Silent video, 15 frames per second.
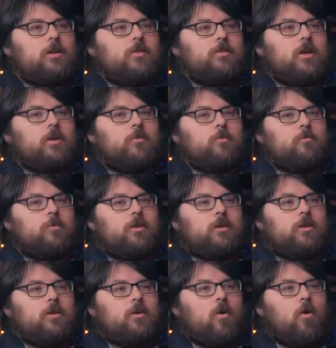there would
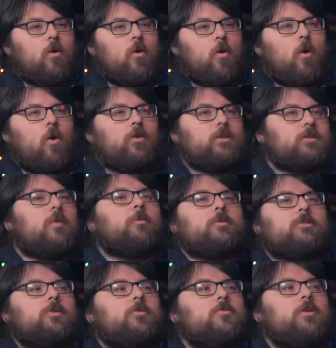be all this
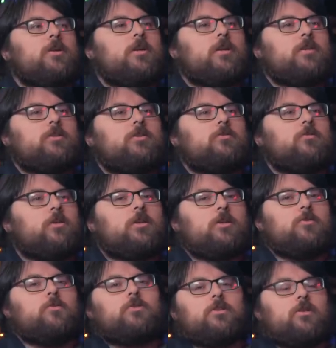opportunity to
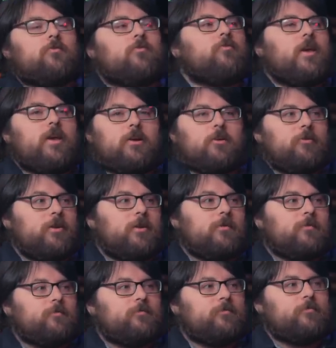accuse it of fakery